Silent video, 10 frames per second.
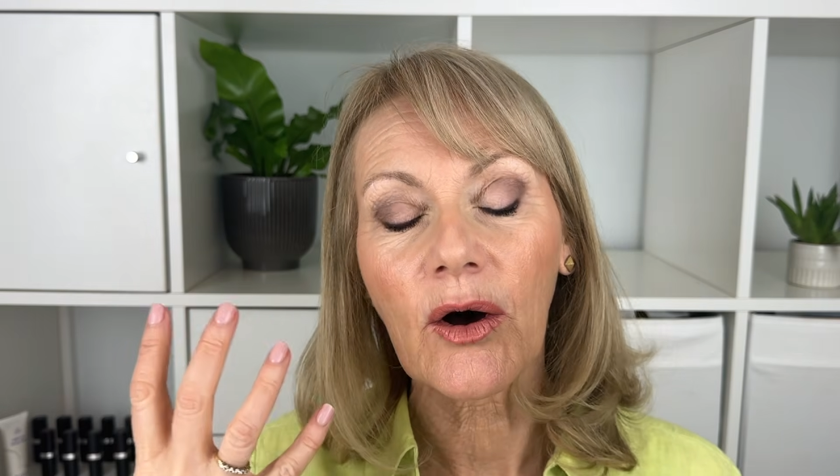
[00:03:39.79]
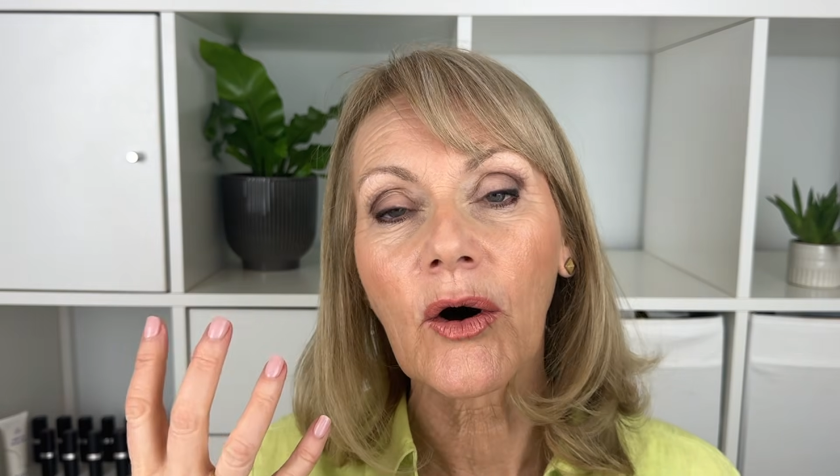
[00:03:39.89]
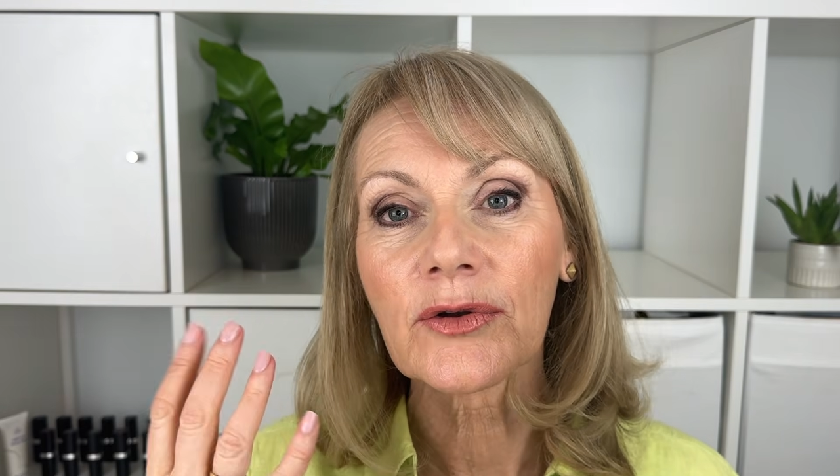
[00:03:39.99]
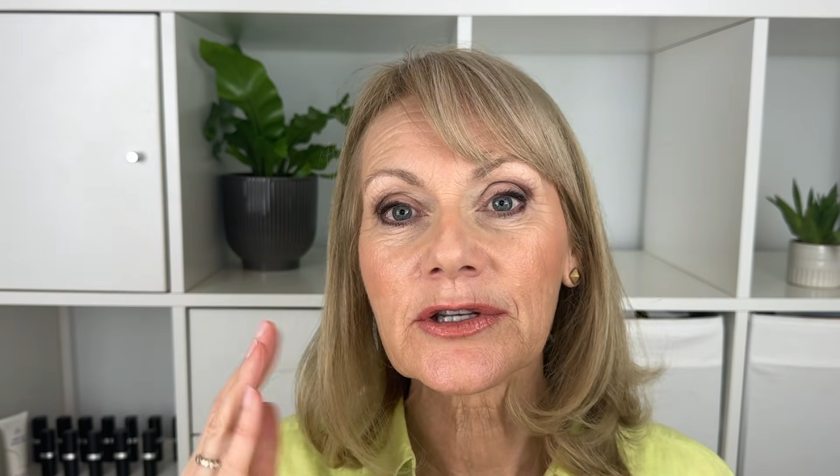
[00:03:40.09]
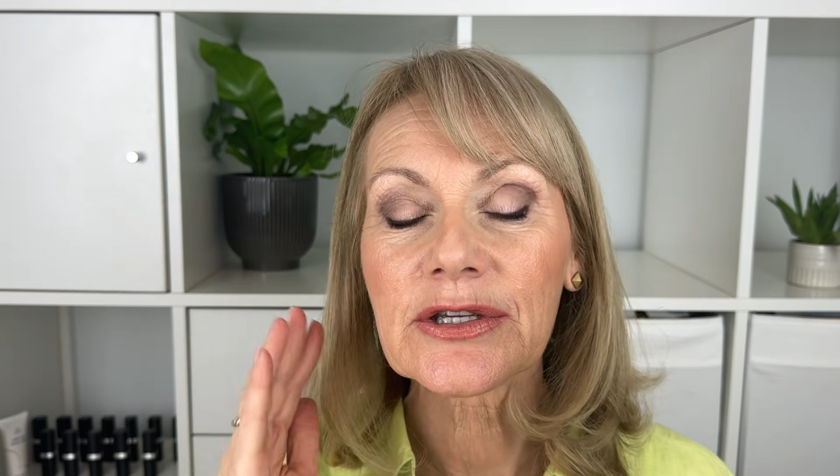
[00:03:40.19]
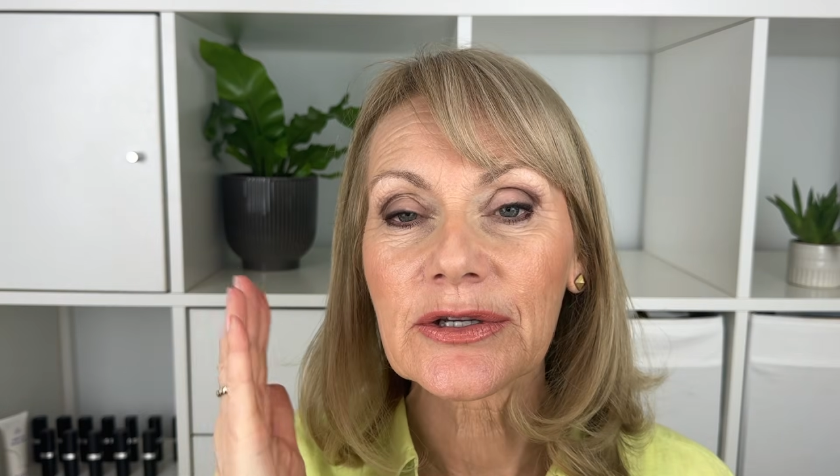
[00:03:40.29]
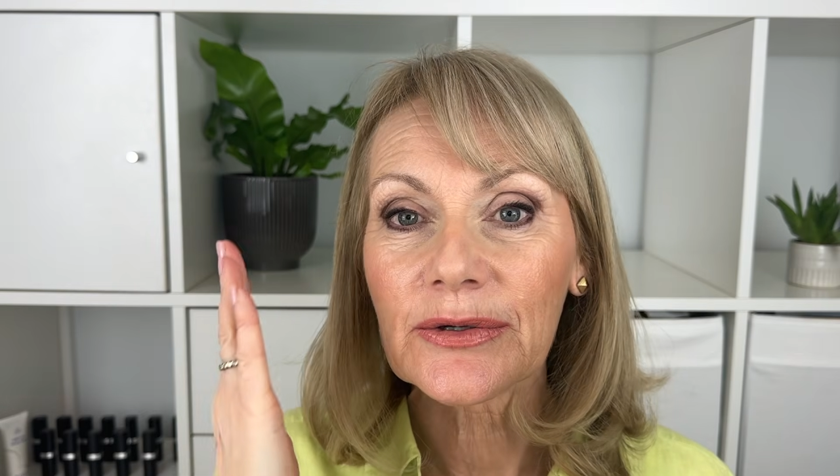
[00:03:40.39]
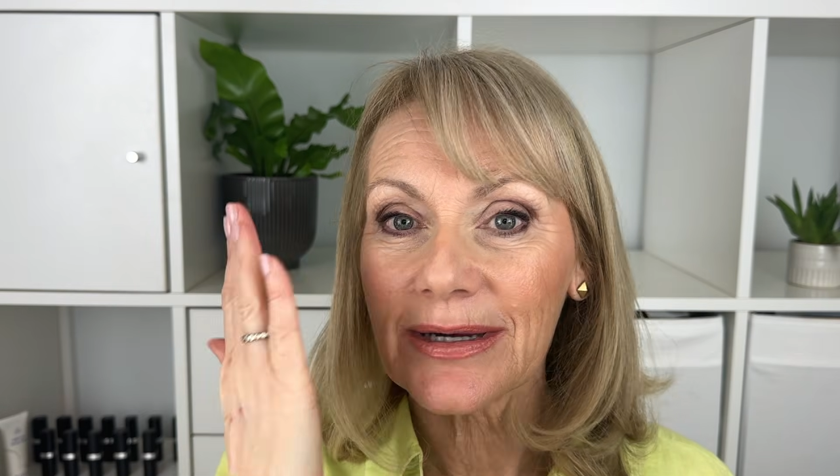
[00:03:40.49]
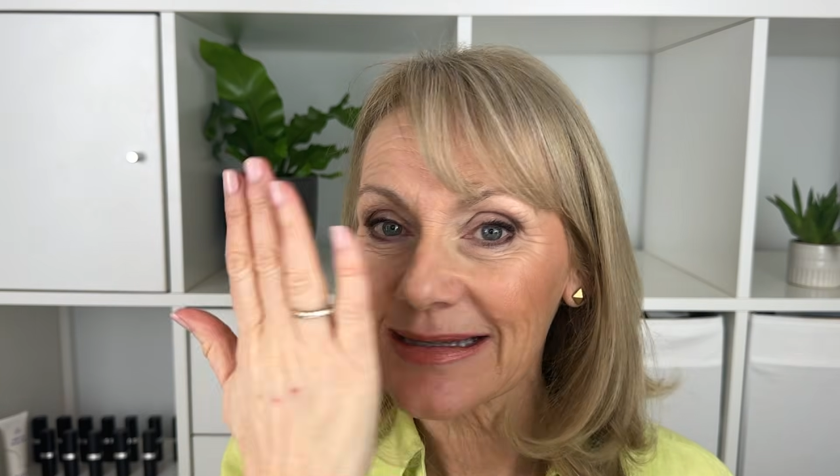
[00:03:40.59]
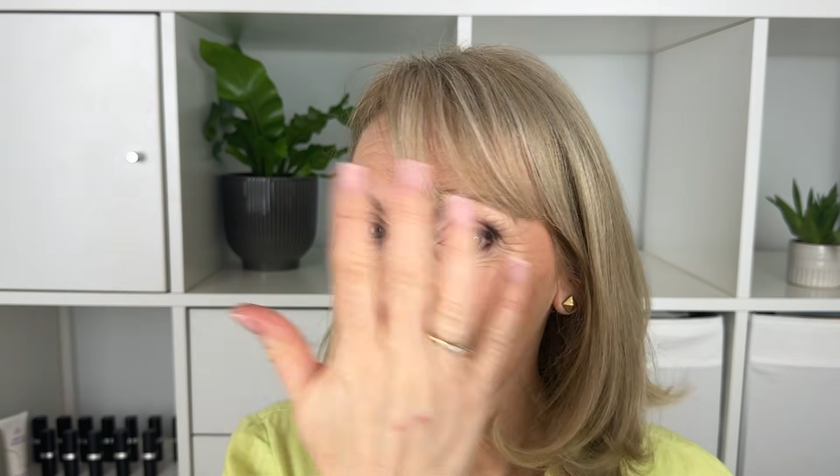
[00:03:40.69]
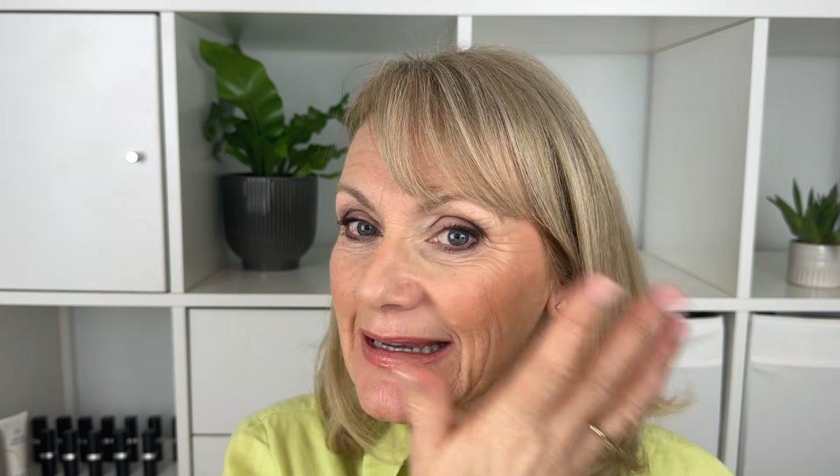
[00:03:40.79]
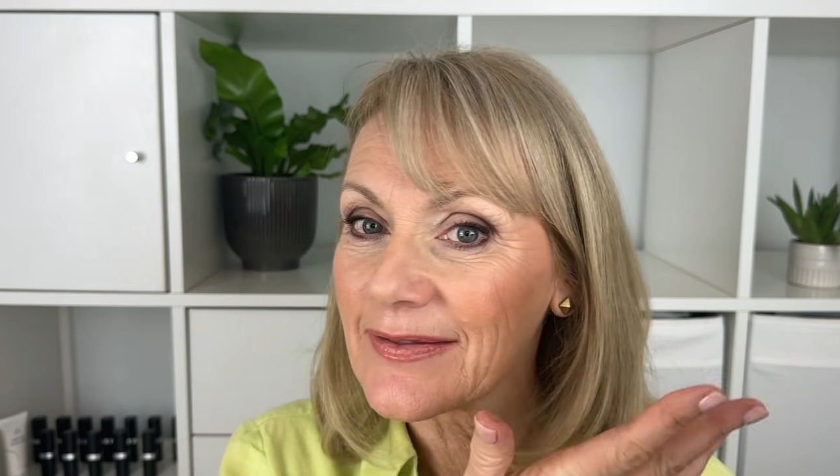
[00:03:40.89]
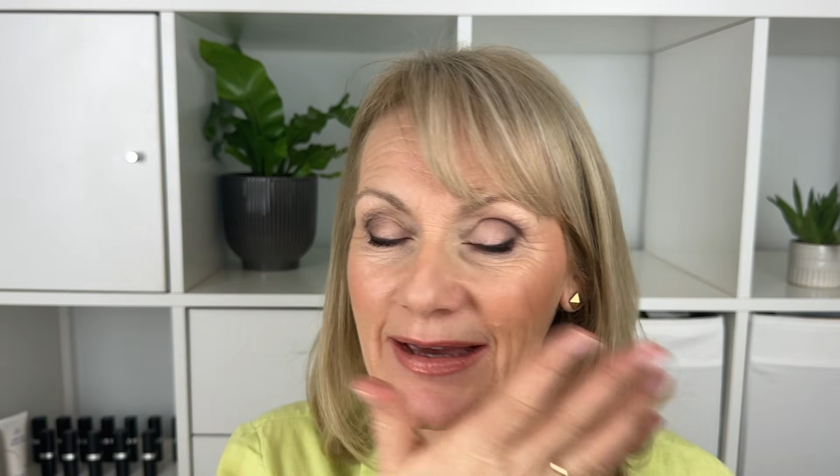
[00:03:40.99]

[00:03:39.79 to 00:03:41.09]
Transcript: onto a skin that